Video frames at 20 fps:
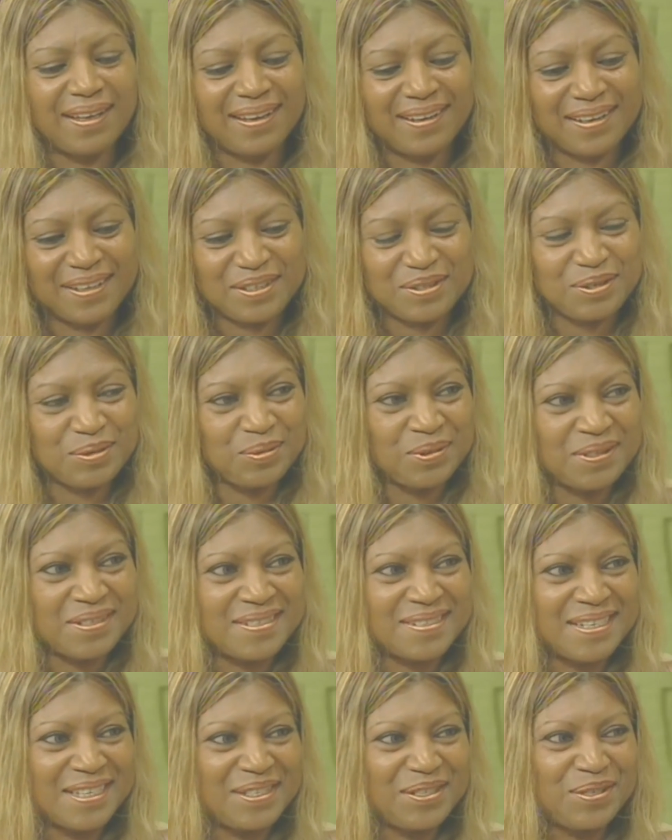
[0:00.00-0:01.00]
I don't want to
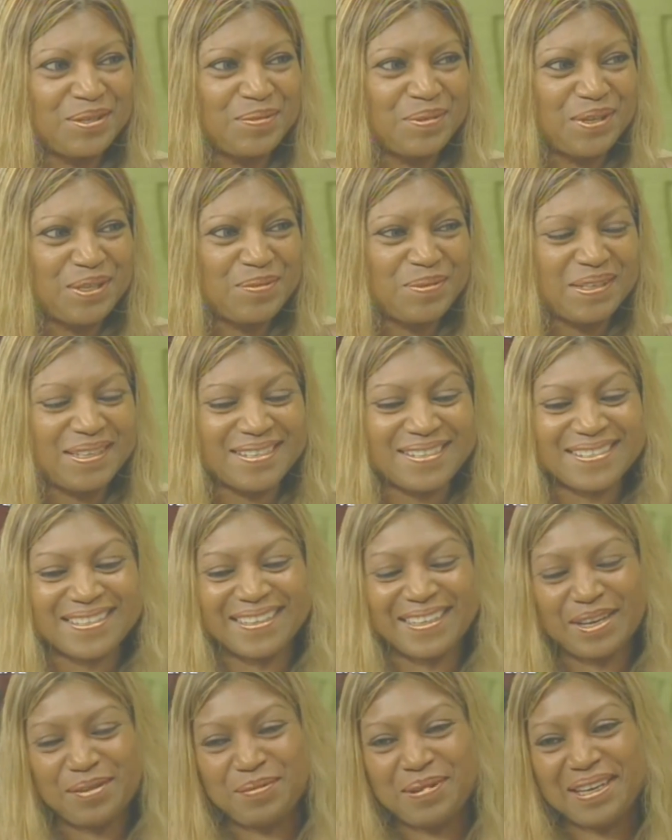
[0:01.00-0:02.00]
say too much because
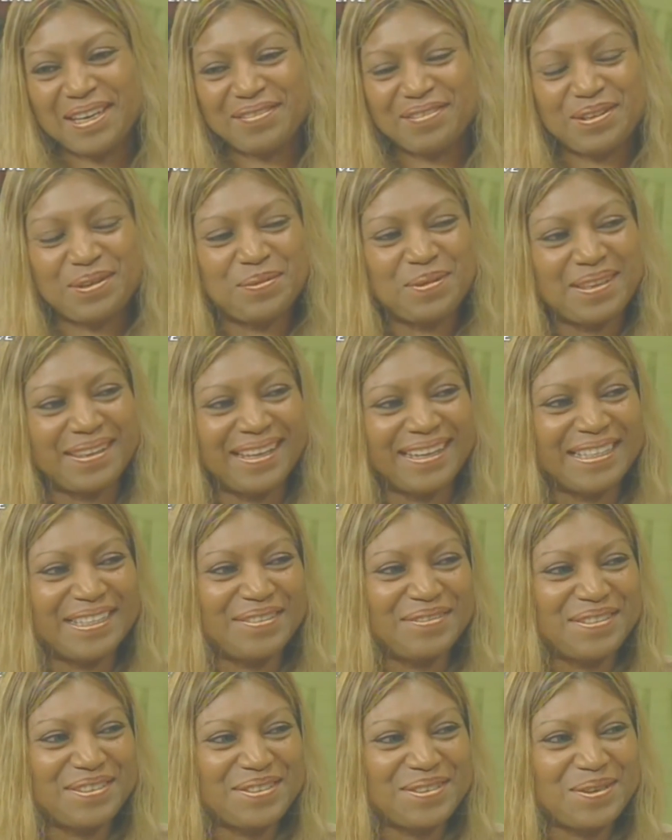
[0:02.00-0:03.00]
then I'll be giving away the end
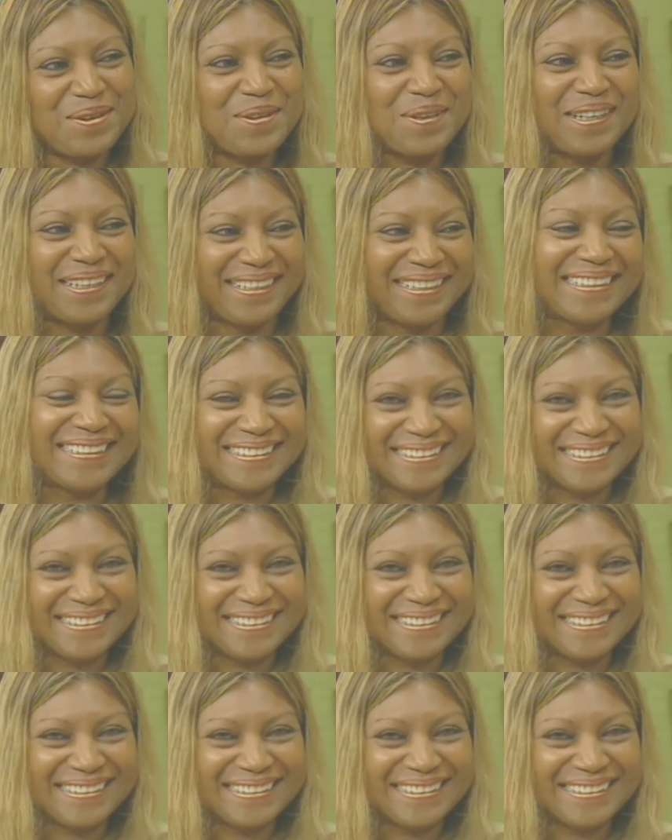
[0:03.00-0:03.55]
of the story.